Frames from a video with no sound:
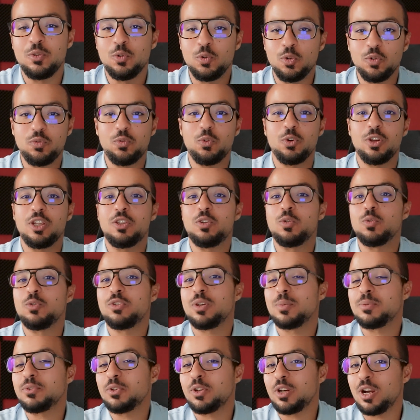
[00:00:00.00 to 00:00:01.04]
Do not forget to
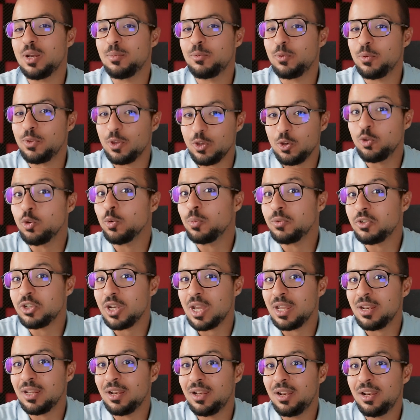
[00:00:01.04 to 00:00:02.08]
subscribe to the YouTube
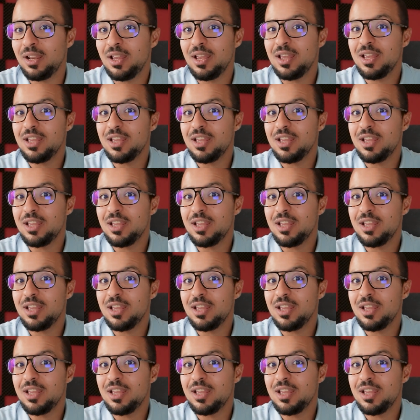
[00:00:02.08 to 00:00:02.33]
channel,